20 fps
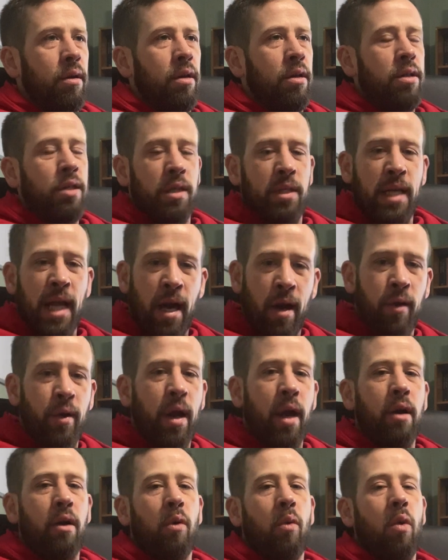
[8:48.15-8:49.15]
to tear
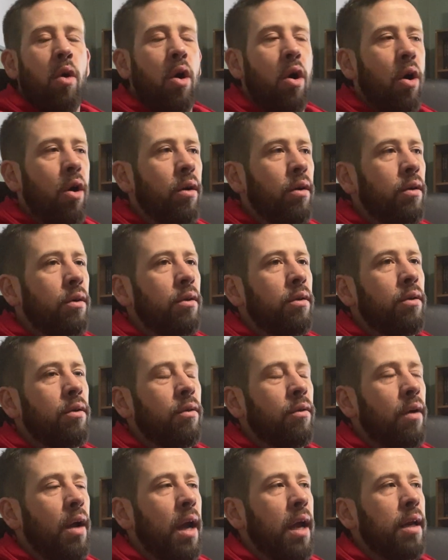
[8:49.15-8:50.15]
down a wall,
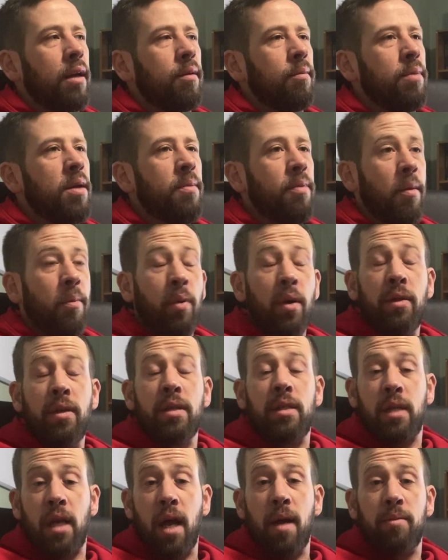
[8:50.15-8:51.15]
right? People put
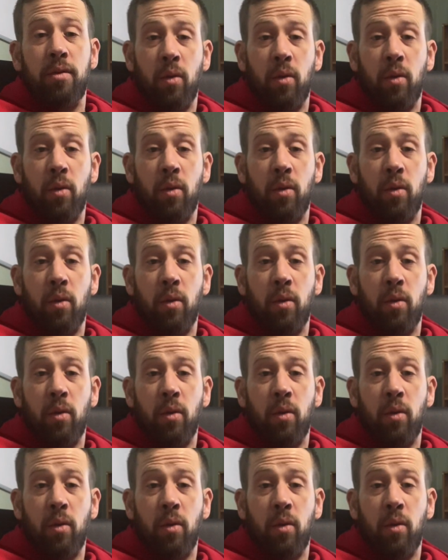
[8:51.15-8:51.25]
this up.